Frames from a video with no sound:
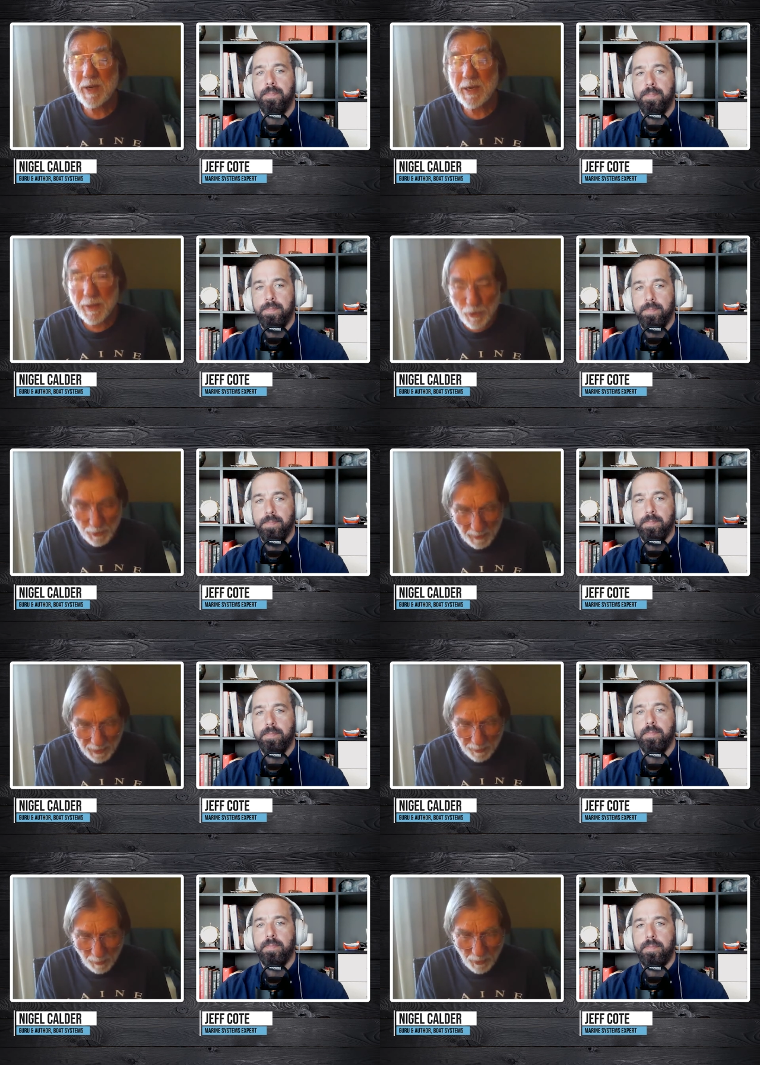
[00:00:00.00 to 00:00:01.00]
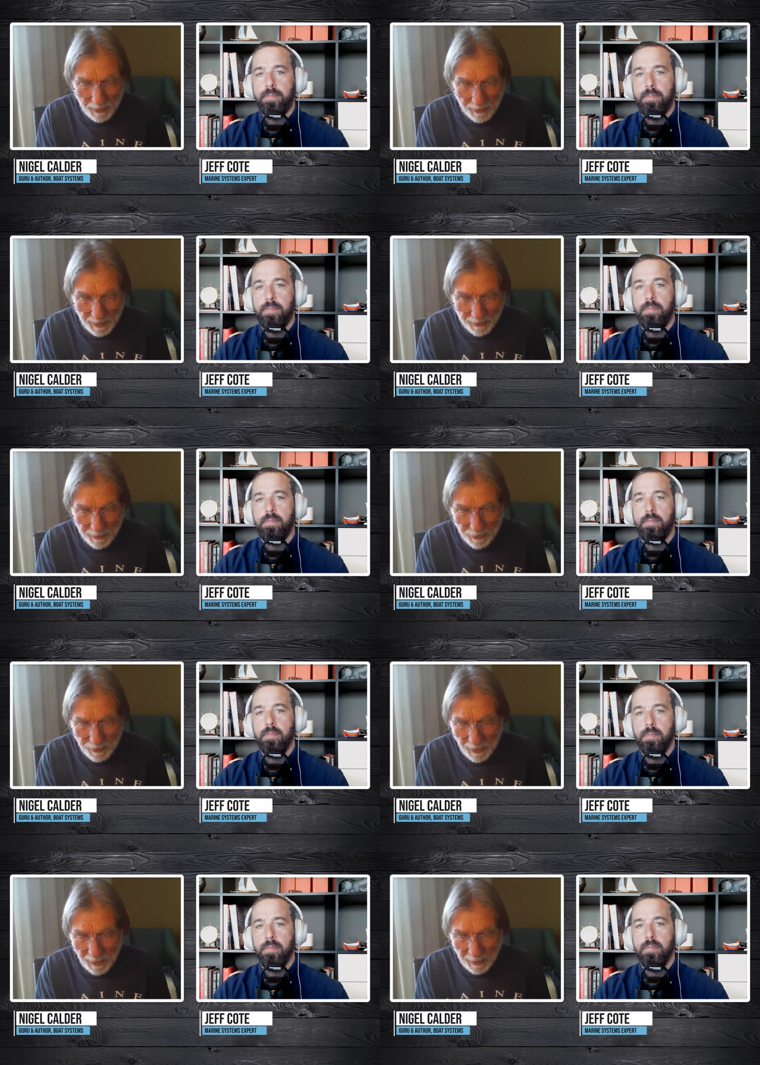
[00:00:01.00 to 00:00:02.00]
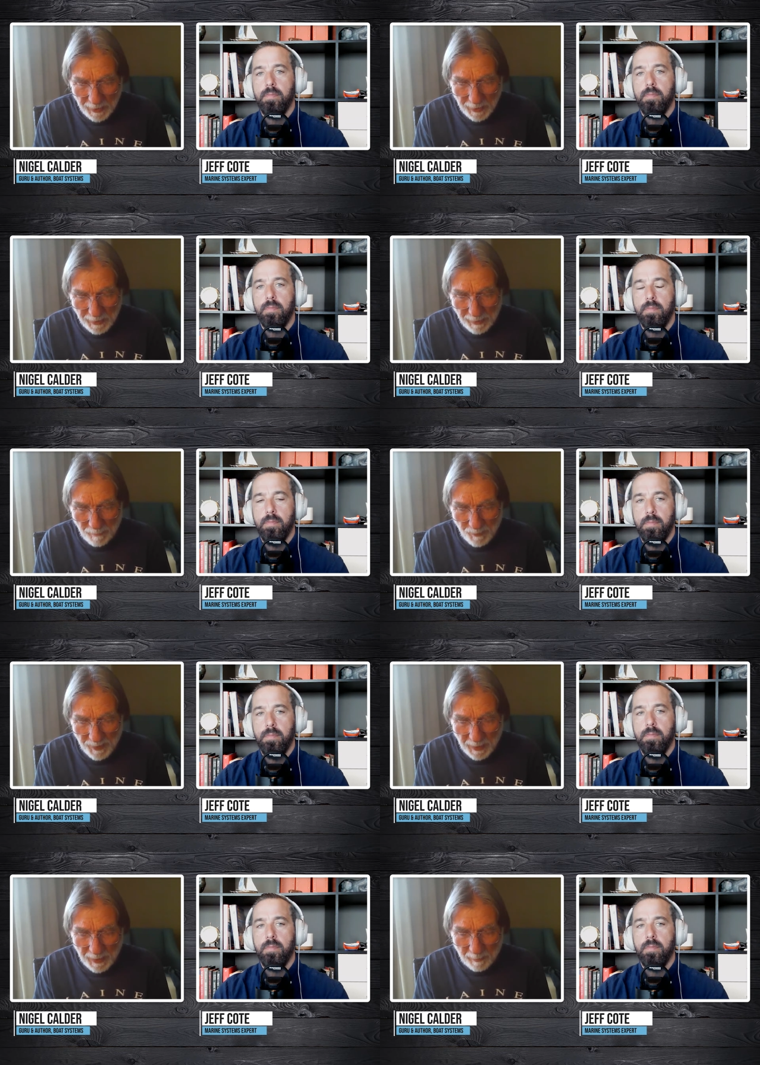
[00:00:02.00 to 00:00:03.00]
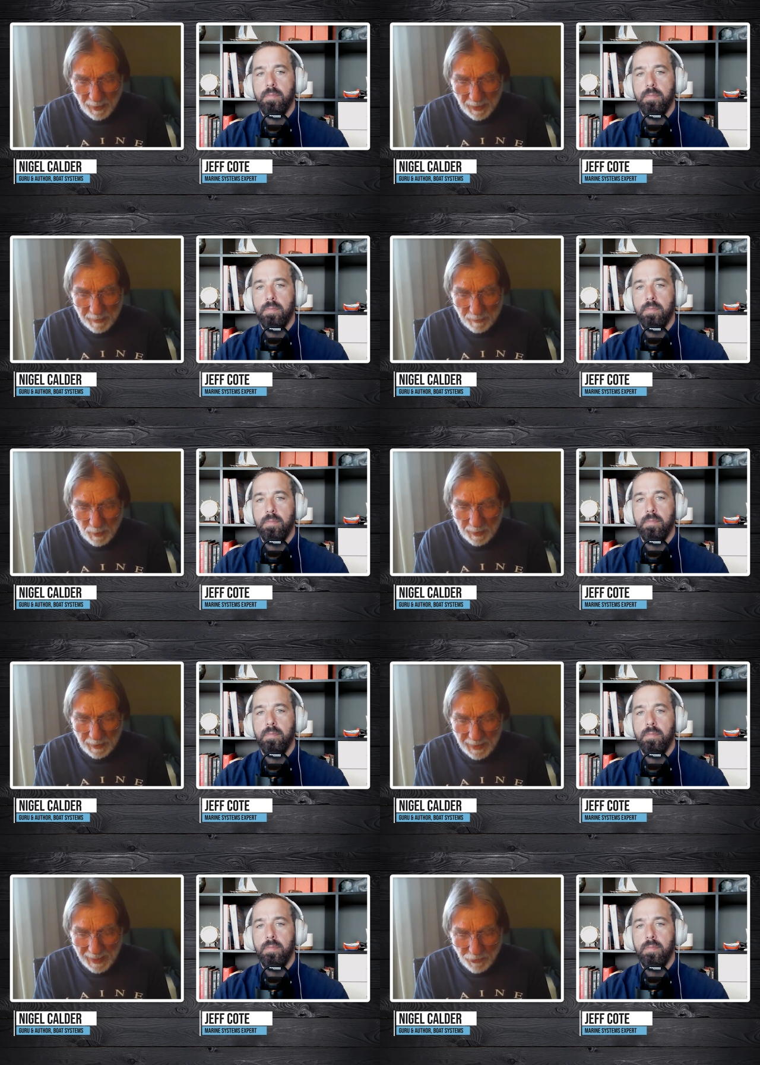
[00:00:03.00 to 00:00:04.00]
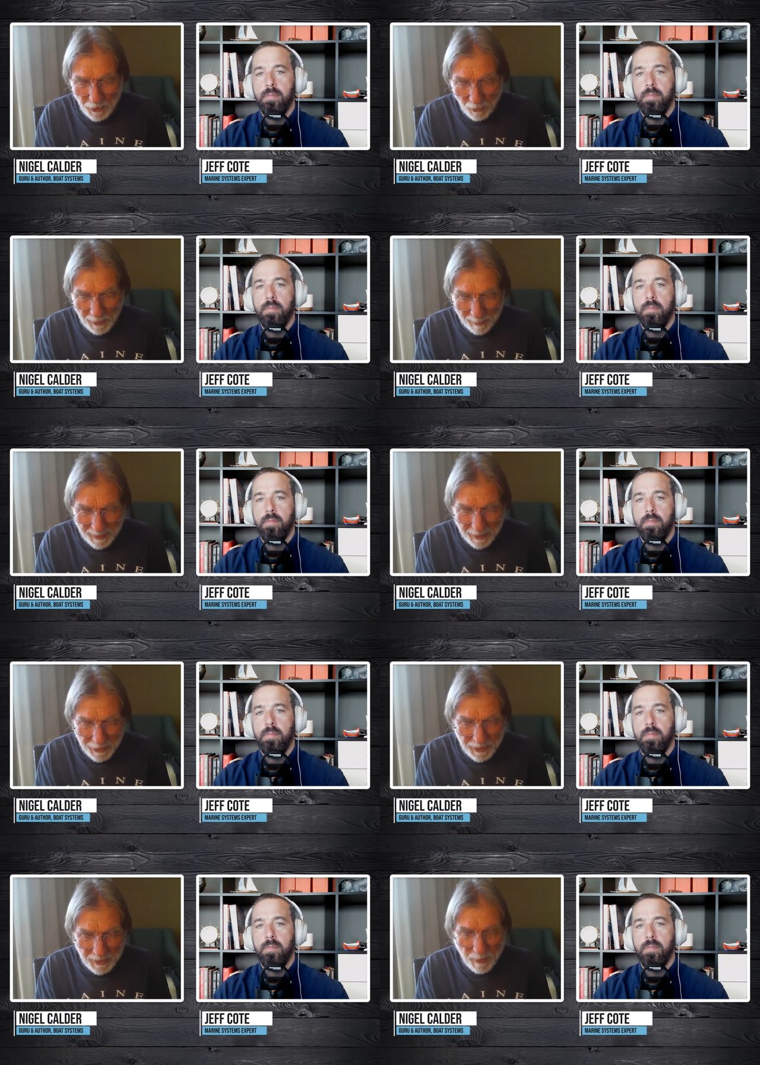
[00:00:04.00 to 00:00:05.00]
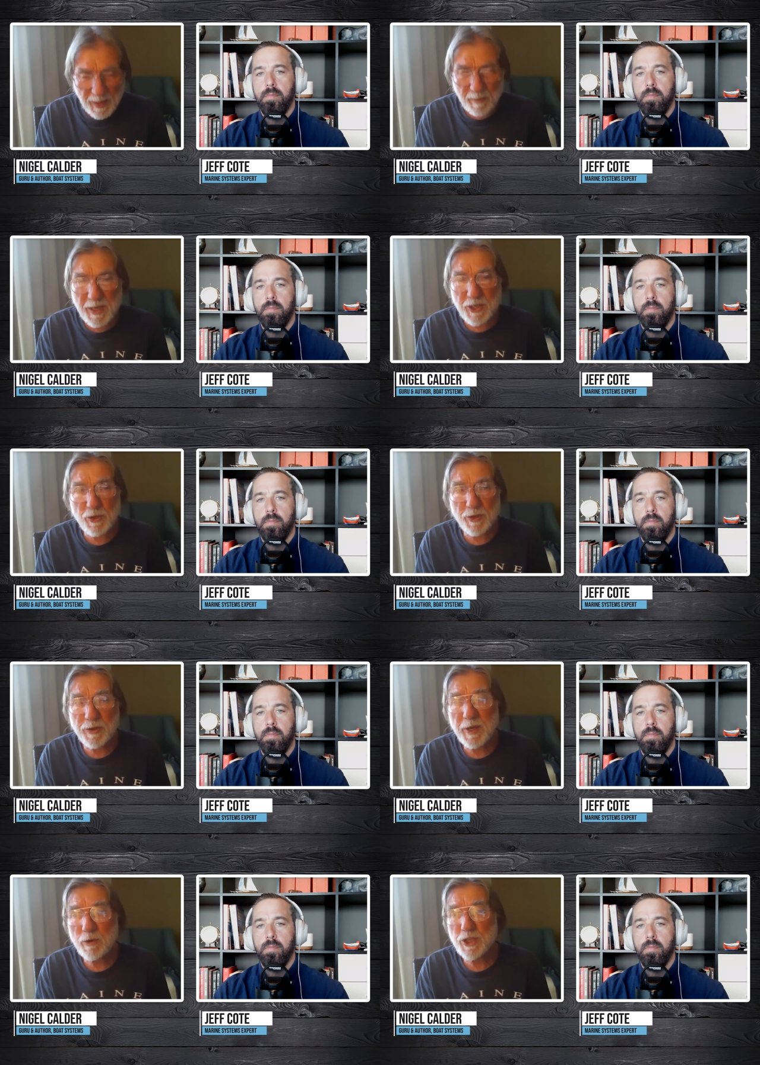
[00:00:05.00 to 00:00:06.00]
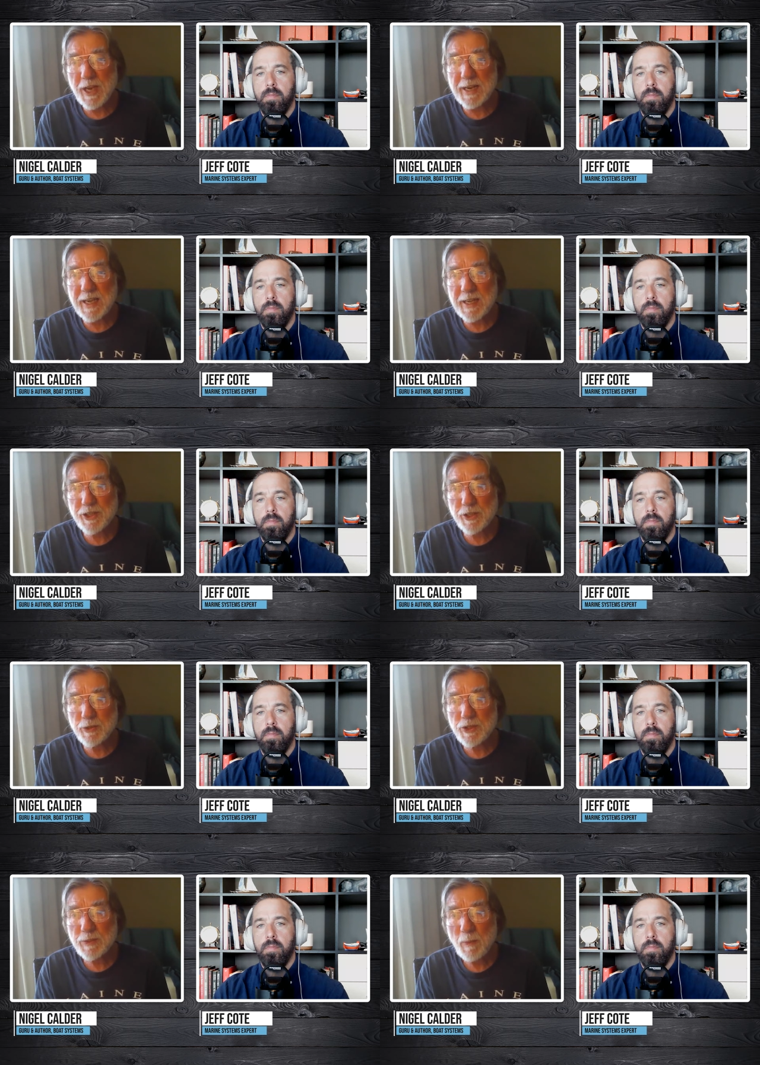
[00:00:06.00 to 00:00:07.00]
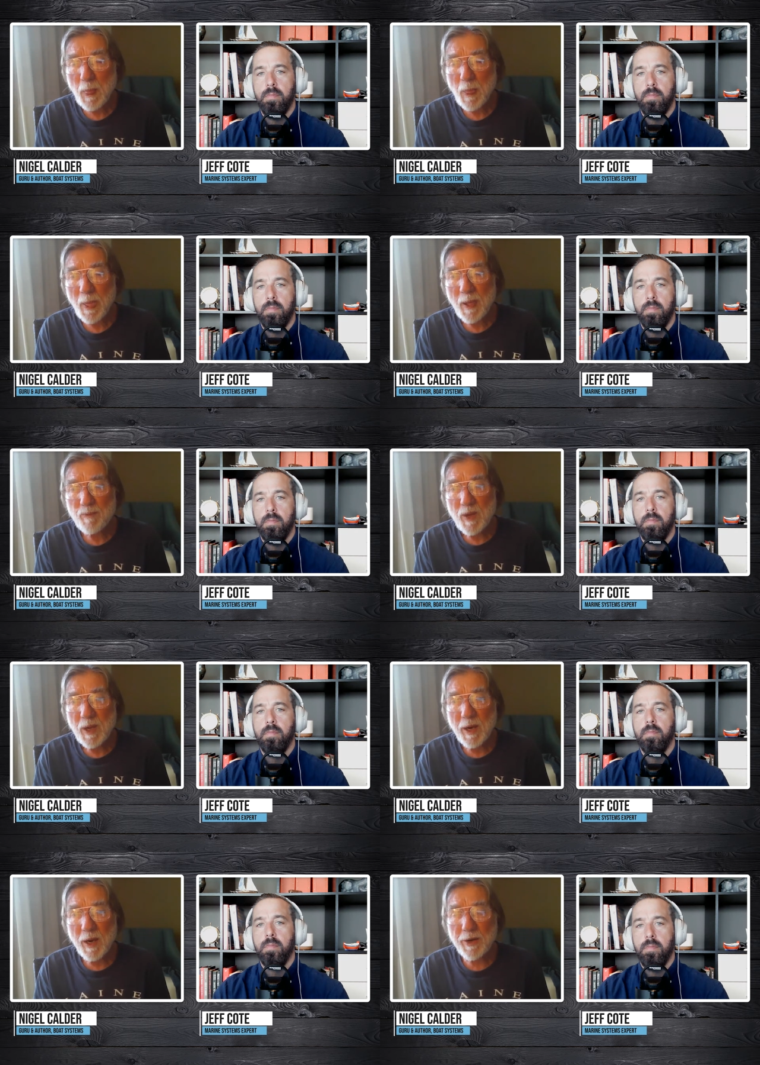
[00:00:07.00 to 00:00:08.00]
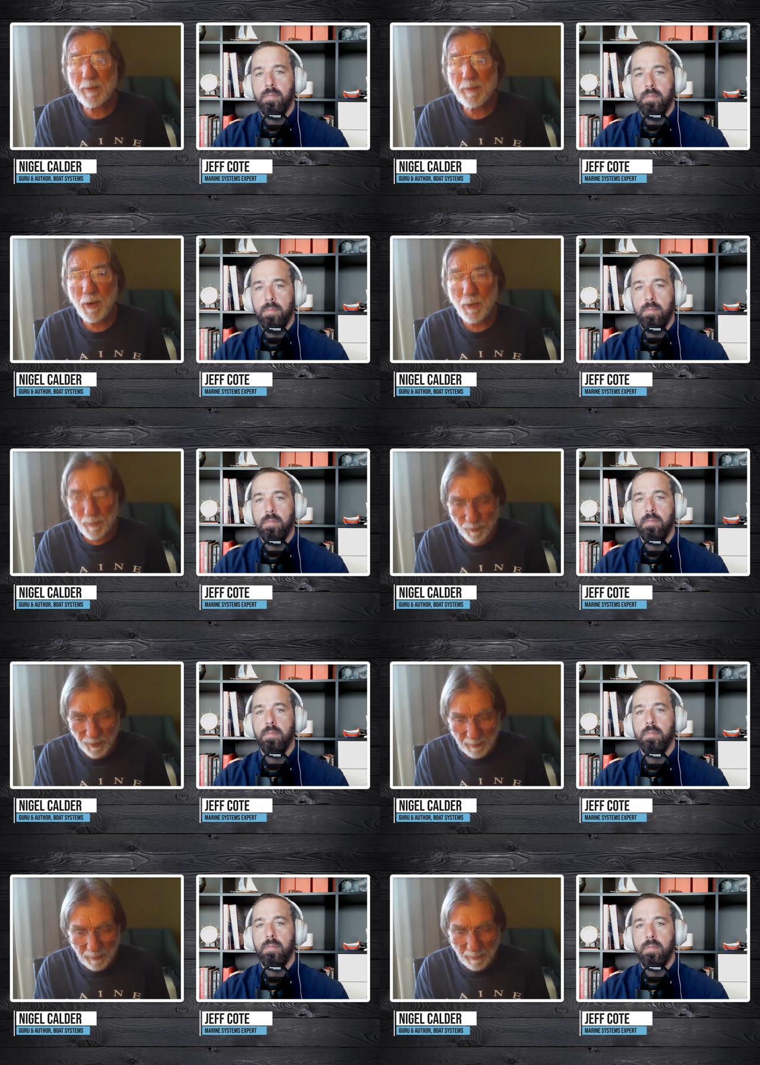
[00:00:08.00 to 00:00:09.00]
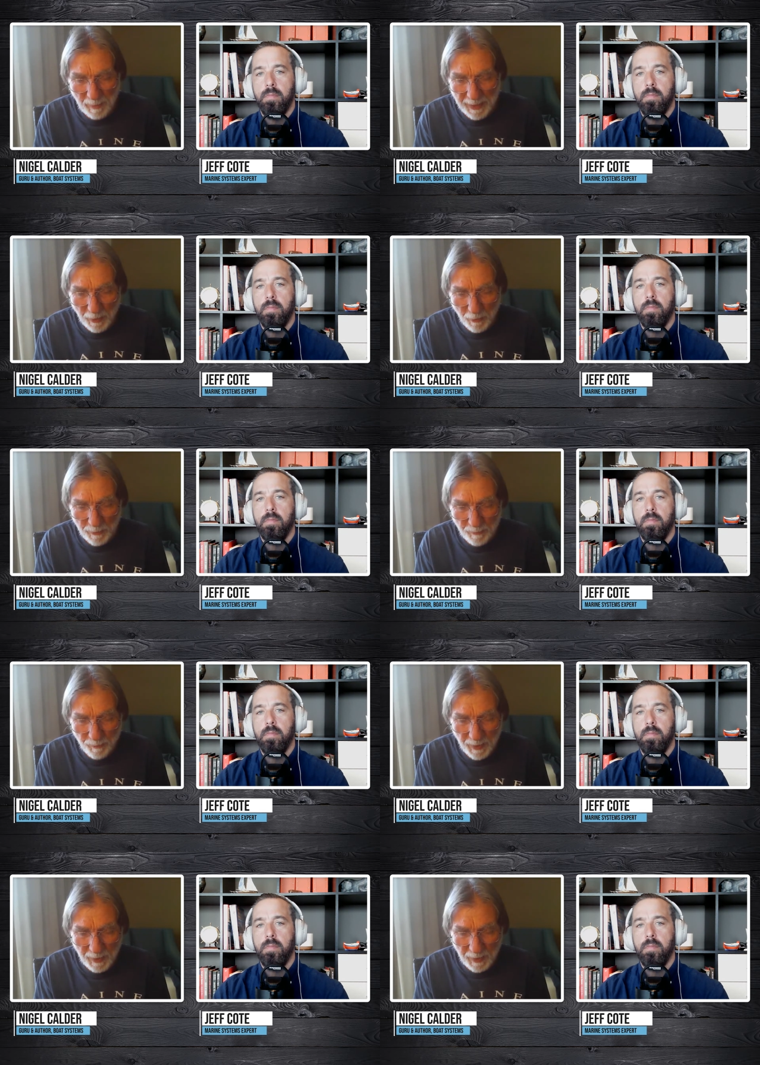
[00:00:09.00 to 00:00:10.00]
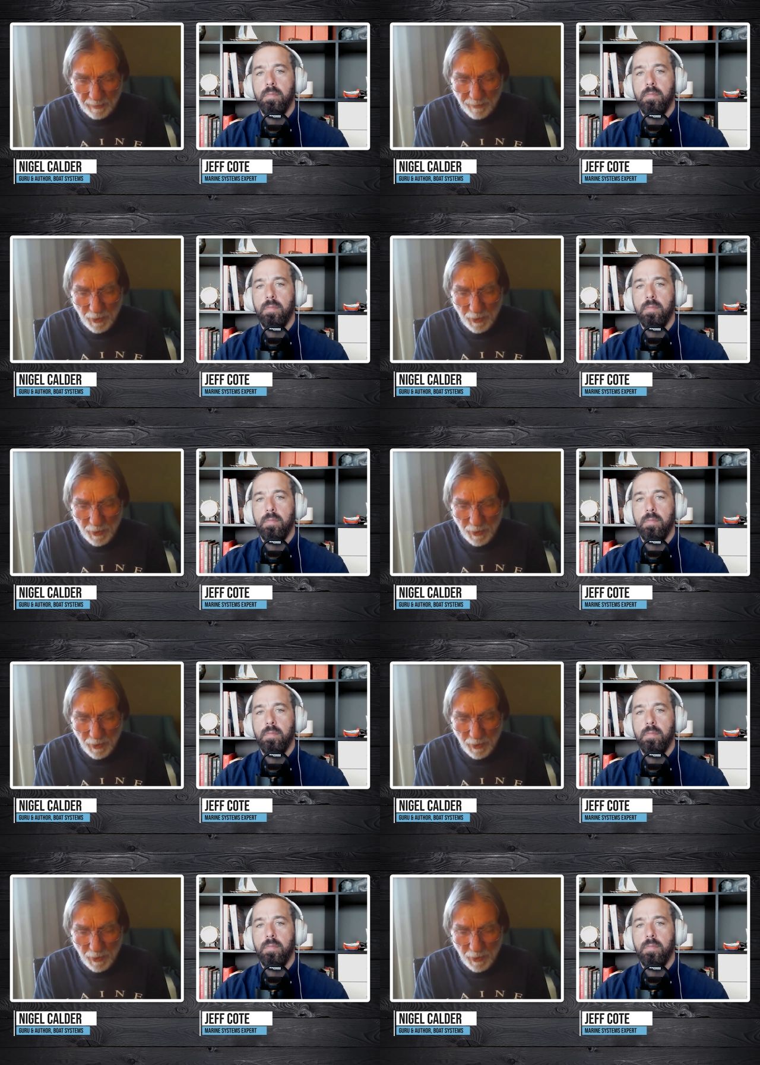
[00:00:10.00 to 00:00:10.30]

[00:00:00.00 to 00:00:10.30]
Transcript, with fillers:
Speaker 1: and then we can use much smaller conductors. But in household applications, we can make sure there are no shading issues. On a boat, my own